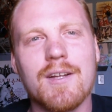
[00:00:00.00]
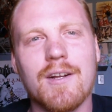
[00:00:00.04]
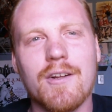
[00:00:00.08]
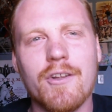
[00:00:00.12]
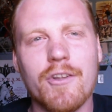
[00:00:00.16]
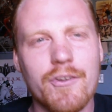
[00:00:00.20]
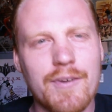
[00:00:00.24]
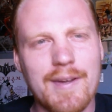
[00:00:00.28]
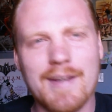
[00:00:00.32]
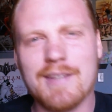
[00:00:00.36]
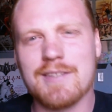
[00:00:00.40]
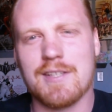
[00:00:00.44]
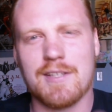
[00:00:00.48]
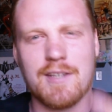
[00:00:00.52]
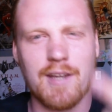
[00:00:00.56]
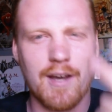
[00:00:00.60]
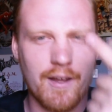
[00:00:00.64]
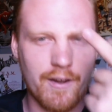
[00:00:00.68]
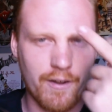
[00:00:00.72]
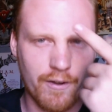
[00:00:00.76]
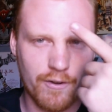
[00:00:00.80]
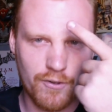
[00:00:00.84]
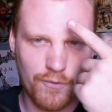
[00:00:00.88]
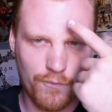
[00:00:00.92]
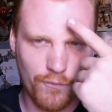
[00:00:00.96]
Although he has a
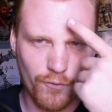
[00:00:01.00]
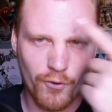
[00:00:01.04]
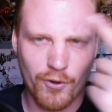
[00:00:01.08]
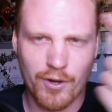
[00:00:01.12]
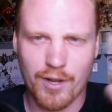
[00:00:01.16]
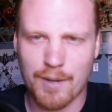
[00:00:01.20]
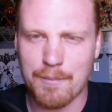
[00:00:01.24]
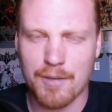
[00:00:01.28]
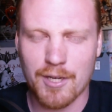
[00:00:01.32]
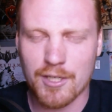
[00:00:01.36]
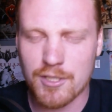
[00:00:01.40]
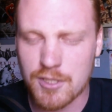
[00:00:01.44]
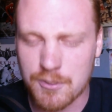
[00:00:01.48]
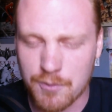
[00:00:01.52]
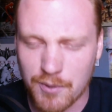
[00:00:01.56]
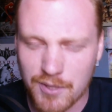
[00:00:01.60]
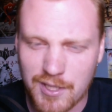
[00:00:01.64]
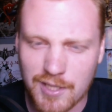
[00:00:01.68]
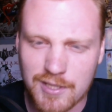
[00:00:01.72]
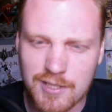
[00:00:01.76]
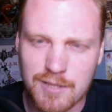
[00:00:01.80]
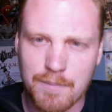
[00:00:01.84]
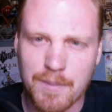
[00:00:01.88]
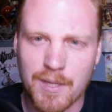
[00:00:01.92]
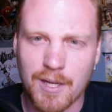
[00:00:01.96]
dot on his forehead, I'm not sure
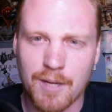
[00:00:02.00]
what that's